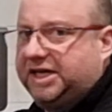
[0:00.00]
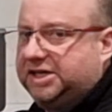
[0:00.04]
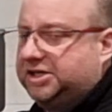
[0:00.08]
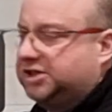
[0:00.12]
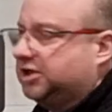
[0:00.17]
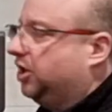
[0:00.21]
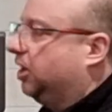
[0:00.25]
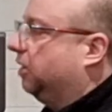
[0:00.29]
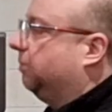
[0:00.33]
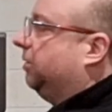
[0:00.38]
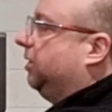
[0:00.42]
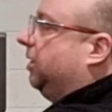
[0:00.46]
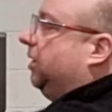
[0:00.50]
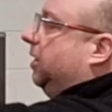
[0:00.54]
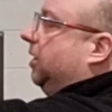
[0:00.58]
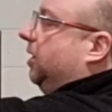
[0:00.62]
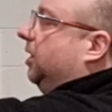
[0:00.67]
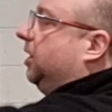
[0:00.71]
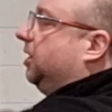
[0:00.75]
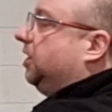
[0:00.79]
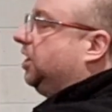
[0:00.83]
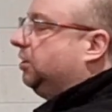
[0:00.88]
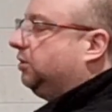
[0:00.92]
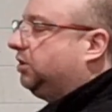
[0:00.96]
these up.
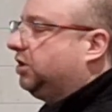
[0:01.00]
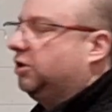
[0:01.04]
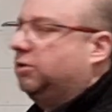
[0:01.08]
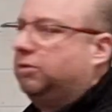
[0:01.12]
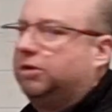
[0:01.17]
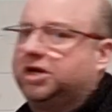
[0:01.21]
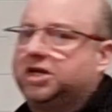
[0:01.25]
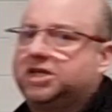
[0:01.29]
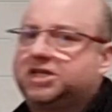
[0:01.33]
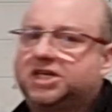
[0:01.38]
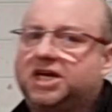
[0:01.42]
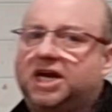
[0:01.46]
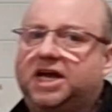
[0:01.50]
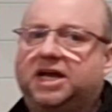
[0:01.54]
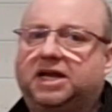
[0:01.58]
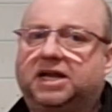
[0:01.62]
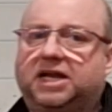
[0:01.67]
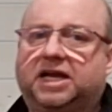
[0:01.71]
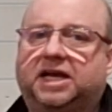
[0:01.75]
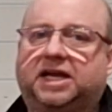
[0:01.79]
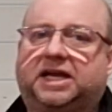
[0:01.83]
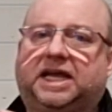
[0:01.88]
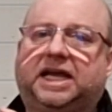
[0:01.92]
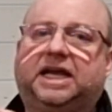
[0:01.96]
You don't want to tighten
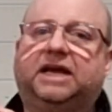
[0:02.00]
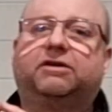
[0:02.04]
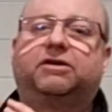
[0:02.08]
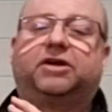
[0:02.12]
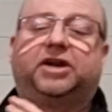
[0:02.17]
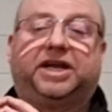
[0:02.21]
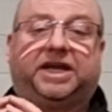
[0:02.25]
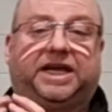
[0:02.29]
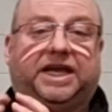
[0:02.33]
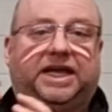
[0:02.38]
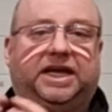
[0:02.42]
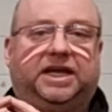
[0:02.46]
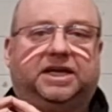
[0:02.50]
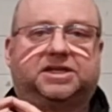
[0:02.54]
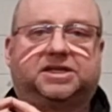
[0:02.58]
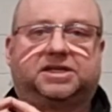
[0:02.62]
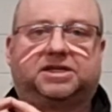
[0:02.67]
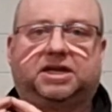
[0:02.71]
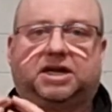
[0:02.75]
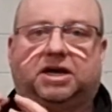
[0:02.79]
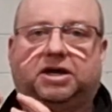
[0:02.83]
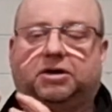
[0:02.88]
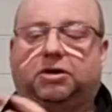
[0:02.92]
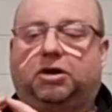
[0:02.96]
the gear on the gears
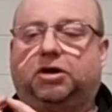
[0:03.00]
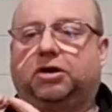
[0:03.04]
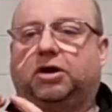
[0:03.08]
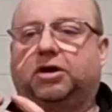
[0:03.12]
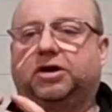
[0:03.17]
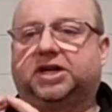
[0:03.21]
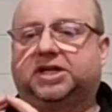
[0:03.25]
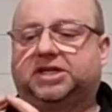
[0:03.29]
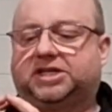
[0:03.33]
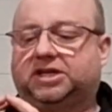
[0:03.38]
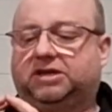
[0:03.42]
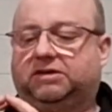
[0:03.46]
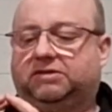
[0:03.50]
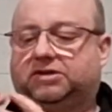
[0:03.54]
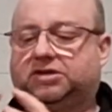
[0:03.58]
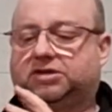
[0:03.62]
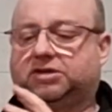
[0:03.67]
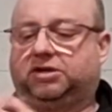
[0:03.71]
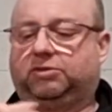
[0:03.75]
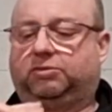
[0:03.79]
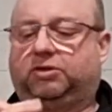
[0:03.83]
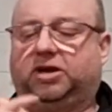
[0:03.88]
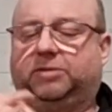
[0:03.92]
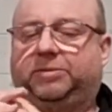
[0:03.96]
on the teeth, so
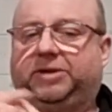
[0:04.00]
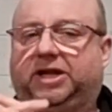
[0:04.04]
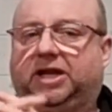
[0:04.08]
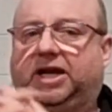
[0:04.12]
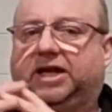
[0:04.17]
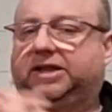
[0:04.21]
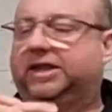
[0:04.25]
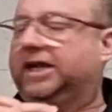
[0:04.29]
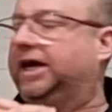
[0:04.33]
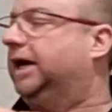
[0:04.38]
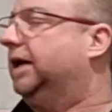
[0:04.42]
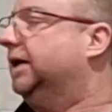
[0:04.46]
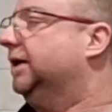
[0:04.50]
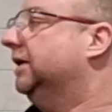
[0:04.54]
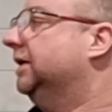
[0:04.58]
they want to be like that.